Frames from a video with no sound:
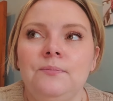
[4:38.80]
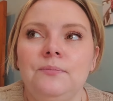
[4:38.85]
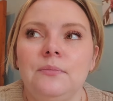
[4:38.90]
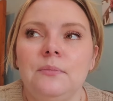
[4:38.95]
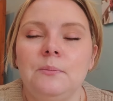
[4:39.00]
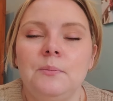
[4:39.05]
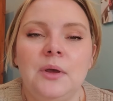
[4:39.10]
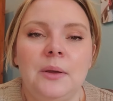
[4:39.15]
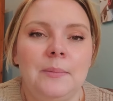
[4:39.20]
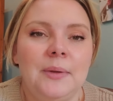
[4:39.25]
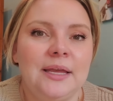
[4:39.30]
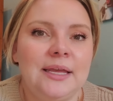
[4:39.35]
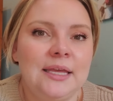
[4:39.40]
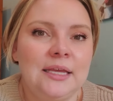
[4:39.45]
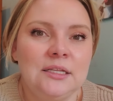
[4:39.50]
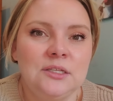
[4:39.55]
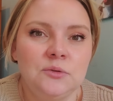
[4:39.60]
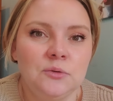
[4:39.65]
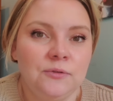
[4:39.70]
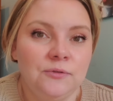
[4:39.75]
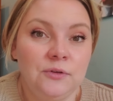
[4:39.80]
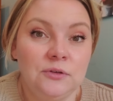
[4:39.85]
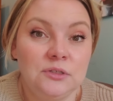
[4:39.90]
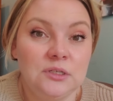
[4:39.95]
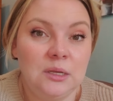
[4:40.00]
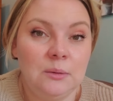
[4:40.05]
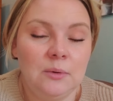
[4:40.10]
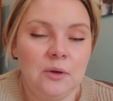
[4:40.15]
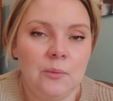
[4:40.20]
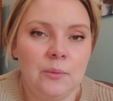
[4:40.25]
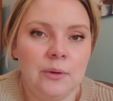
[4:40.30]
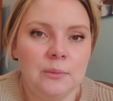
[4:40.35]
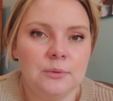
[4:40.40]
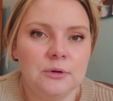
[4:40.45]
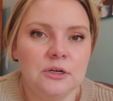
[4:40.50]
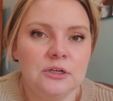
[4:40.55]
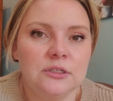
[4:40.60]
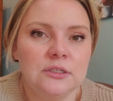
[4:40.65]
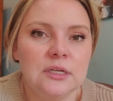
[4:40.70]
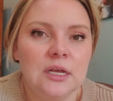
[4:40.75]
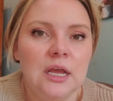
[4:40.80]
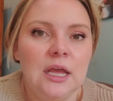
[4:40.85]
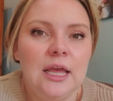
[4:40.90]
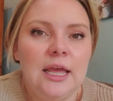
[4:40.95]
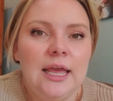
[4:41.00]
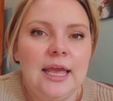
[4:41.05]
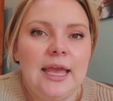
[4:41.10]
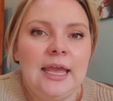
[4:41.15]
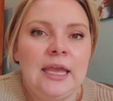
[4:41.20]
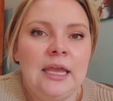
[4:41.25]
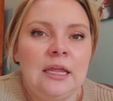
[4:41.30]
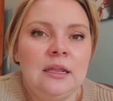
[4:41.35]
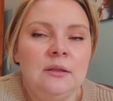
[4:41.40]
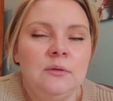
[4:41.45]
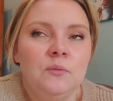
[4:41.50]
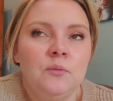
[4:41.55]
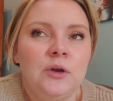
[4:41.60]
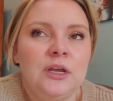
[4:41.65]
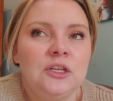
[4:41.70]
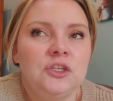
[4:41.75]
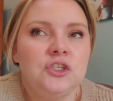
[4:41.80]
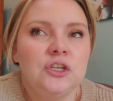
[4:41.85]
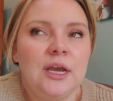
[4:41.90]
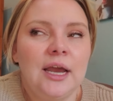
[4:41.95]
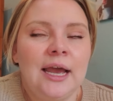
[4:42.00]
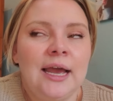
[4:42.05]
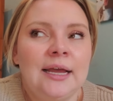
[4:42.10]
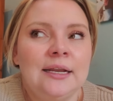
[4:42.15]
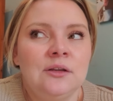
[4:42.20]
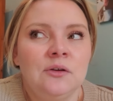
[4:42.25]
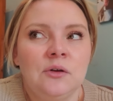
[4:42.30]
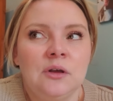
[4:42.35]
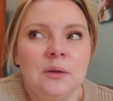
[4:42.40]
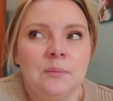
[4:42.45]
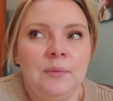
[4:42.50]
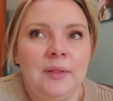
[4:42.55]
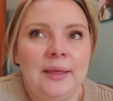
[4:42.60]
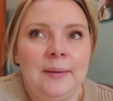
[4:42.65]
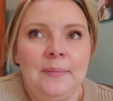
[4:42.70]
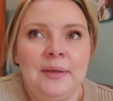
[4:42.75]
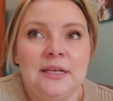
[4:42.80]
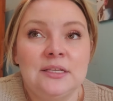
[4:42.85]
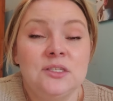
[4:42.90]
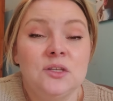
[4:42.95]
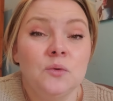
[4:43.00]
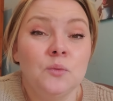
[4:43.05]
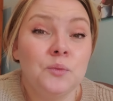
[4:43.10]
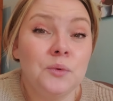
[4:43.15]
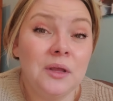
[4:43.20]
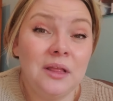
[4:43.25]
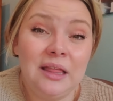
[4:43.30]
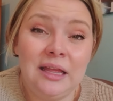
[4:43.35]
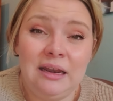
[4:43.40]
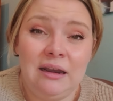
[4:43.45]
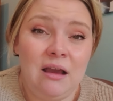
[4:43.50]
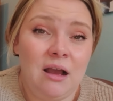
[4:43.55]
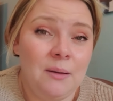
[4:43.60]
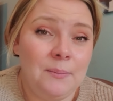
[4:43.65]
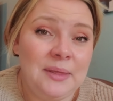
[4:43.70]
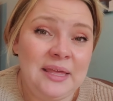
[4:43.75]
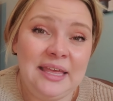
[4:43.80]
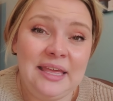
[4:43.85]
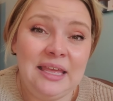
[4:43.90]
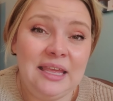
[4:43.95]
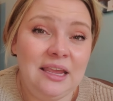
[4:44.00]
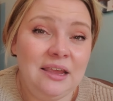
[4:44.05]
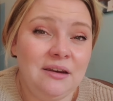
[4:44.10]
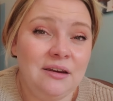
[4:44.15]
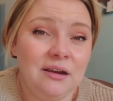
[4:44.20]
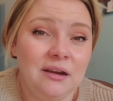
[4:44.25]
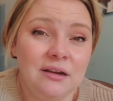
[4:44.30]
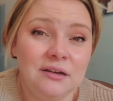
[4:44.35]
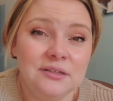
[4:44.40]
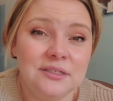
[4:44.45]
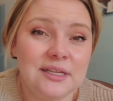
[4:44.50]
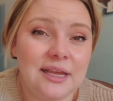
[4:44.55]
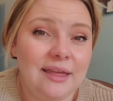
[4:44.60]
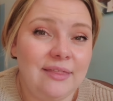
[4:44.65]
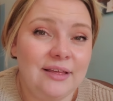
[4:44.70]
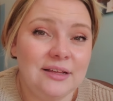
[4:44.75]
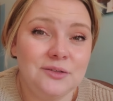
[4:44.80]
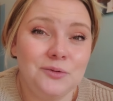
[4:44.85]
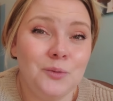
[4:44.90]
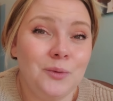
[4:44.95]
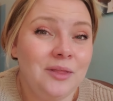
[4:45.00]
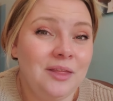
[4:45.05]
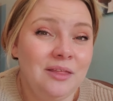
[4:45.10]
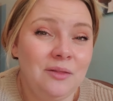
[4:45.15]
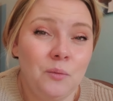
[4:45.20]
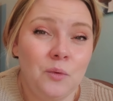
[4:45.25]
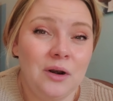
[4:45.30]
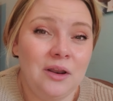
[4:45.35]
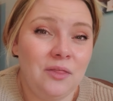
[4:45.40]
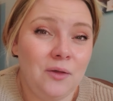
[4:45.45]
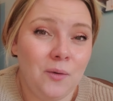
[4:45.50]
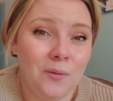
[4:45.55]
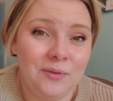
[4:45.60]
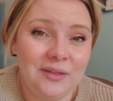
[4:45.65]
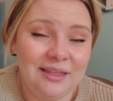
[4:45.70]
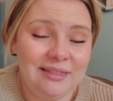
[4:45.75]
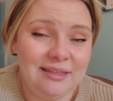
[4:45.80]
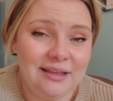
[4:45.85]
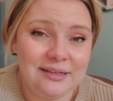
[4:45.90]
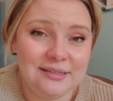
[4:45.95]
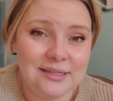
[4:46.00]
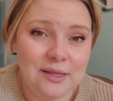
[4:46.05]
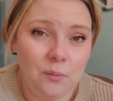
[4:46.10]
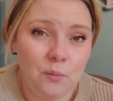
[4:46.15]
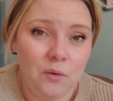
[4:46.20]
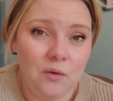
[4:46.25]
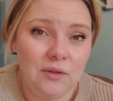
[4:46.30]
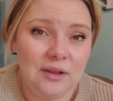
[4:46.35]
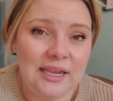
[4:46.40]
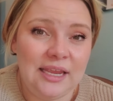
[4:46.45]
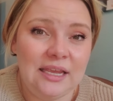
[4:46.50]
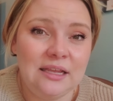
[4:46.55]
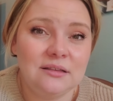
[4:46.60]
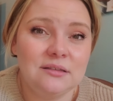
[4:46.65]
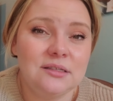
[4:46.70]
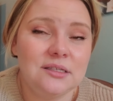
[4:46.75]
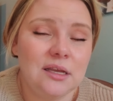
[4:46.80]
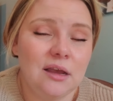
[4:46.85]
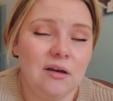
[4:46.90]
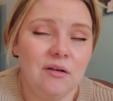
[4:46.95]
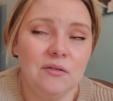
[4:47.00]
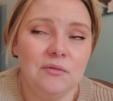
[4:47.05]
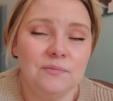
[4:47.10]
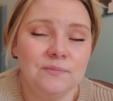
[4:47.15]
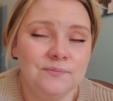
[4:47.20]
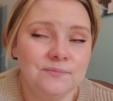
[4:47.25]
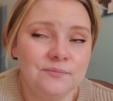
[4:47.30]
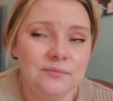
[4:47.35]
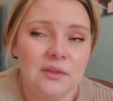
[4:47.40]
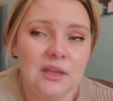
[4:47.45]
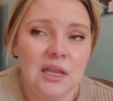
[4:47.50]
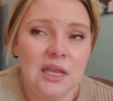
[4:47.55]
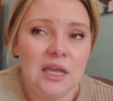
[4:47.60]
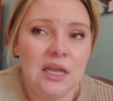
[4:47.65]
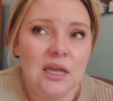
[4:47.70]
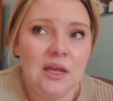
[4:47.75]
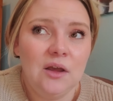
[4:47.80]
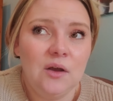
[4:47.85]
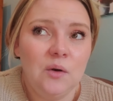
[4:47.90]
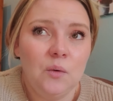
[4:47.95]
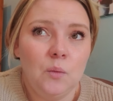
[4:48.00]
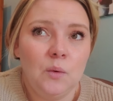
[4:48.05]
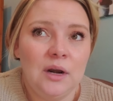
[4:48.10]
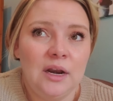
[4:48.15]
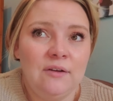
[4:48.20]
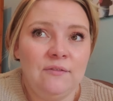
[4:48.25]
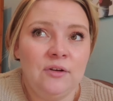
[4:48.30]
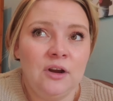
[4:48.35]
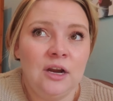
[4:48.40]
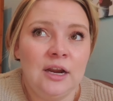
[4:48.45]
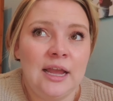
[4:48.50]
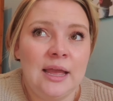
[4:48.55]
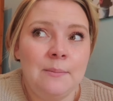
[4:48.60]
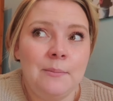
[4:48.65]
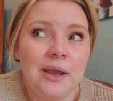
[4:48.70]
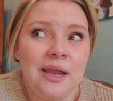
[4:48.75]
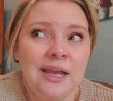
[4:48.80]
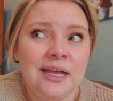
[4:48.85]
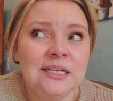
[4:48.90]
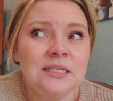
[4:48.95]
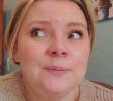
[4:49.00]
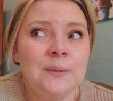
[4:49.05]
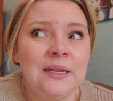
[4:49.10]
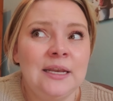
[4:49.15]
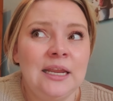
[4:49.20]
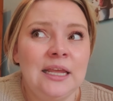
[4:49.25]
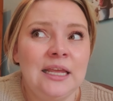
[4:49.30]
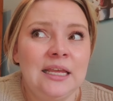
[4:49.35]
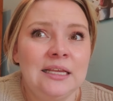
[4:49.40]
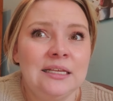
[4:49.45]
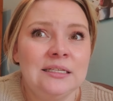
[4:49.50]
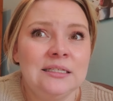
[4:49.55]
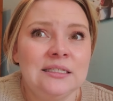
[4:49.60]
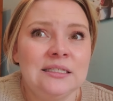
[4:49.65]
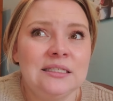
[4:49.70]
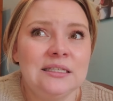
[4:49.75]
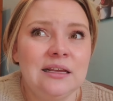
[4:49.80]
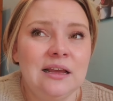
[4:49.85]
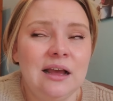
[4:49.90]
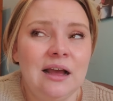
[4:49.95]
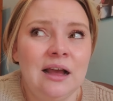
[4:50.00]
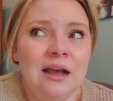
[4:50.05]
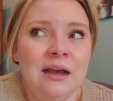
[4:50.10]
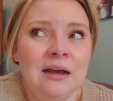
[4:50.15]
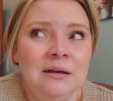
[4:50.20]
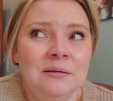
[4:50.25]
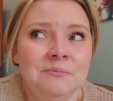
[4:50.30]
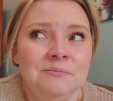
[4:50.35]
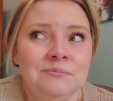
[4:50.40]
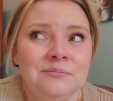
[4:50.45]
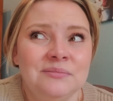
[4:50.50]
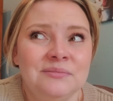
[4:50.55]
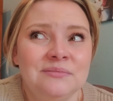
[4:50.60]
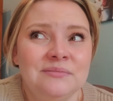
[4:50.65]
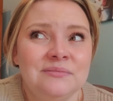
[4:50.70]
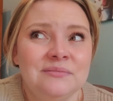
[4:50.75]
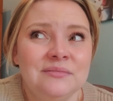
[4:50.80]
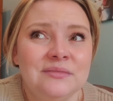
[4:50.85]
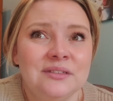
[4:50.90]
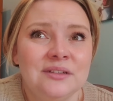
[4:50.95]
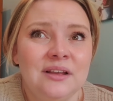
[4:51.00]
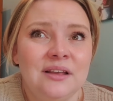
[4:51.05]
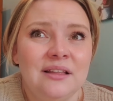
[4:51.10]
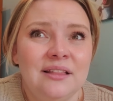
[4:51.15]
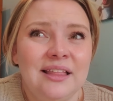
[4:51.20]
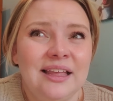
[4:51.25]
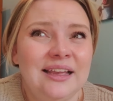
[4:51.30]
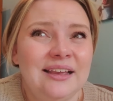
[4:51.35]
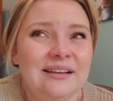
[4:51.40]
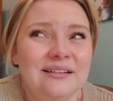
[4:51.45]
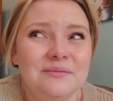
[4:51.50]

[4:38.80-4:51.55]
But my kids refuse to eat bell peppers. And which I don't complain because they're really not picky eaters, and that's really one of the only things they won't eat, so whatever. And my husband is like